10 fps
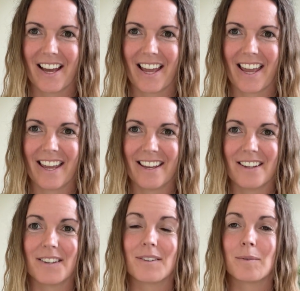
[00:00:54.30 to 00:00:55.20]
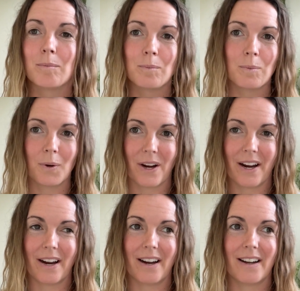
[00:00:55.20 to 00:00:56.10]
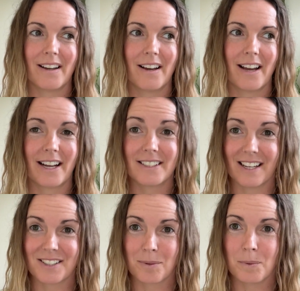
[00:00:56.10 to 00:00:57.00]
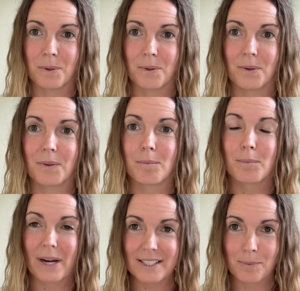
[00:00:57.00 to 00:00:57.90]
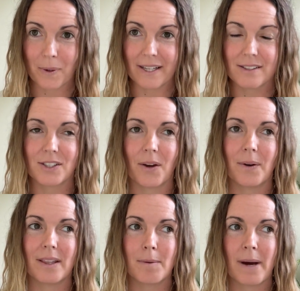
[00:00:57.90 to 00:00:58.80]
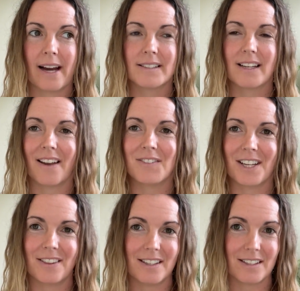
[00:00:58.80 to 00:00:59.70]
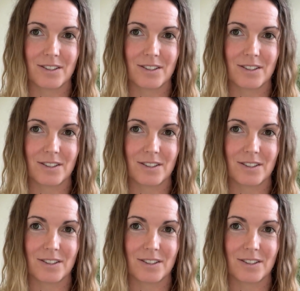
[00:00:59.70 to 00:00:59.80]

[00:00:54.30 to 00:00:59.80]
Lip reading: a more accessible price point. So in the past, I've done these